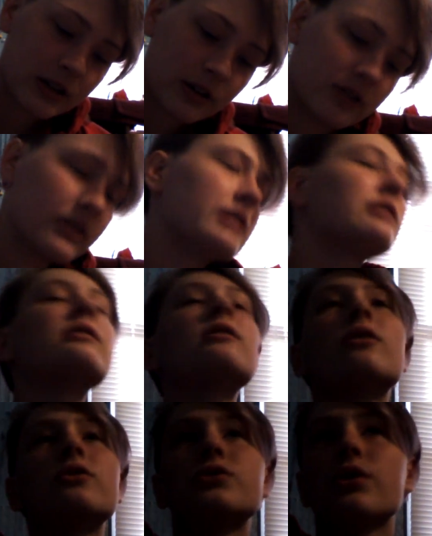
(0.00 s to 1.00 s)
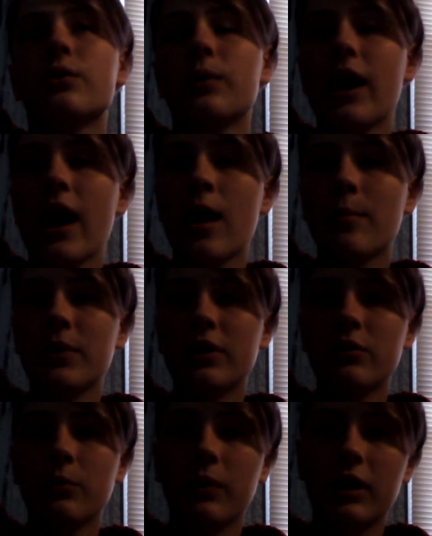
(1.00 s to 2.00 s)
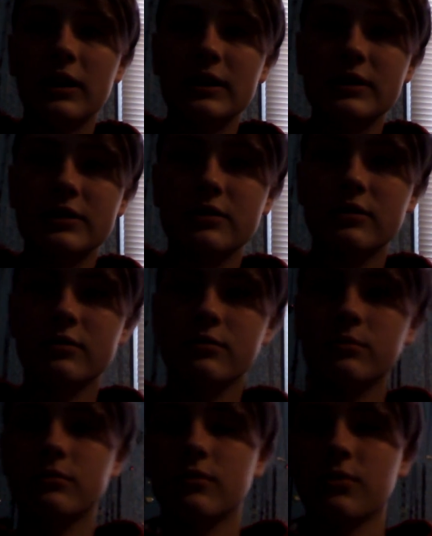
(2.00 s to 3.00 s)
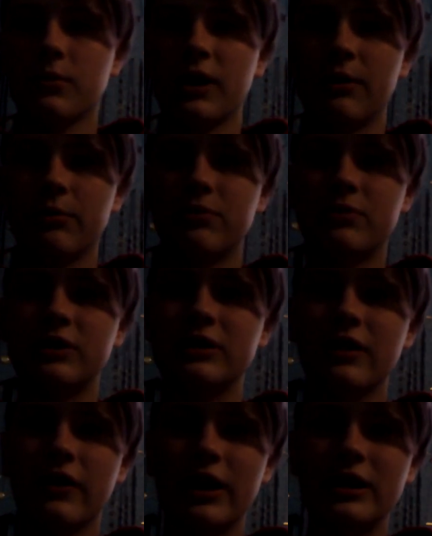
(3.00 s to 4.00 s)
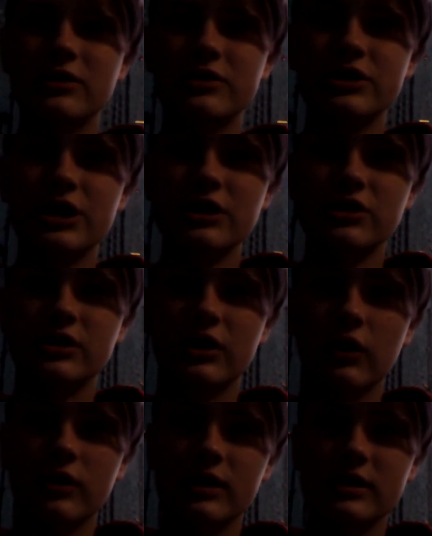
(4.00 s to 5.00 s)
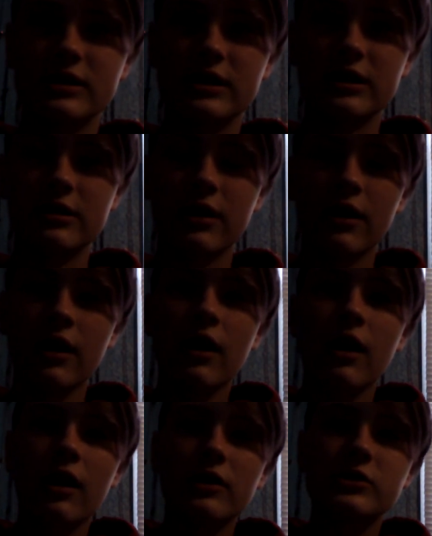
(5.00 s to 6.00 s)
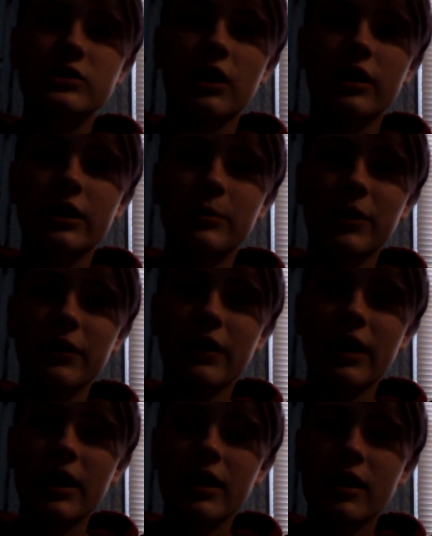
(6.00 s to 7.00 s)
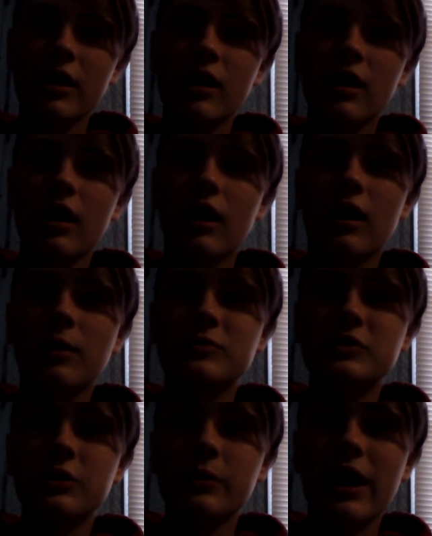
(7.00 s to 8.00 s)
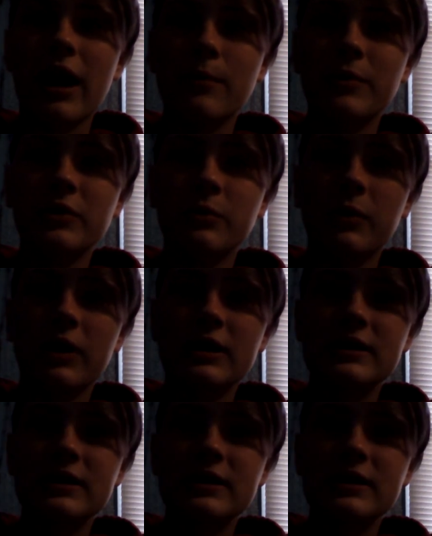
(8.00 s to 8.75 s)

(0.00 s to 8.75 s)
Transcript: as I know, I didn't. So what happened was, wow, did the lighting just change? Because it looks like it did. Sorry about that. Um, so what happened